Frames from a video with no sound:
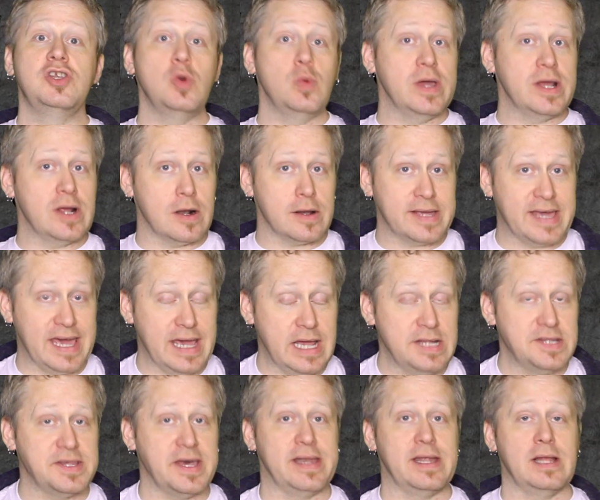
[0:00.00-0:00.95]
doing
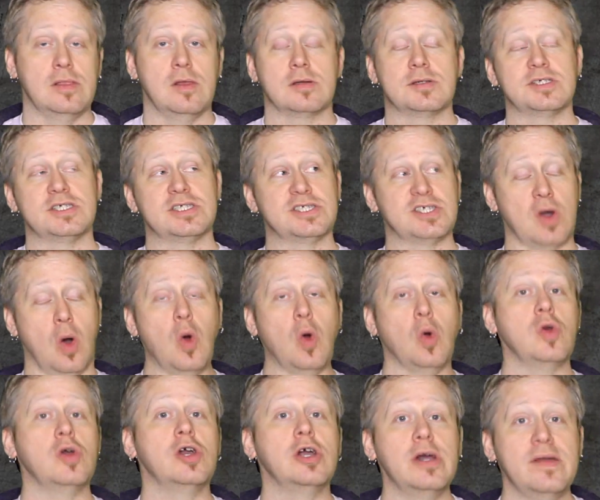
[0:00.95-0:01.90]
arcades, and it looks
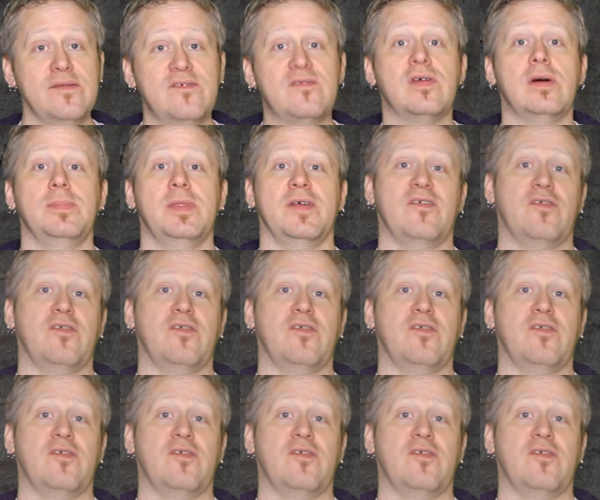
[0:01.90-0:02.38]
so good from the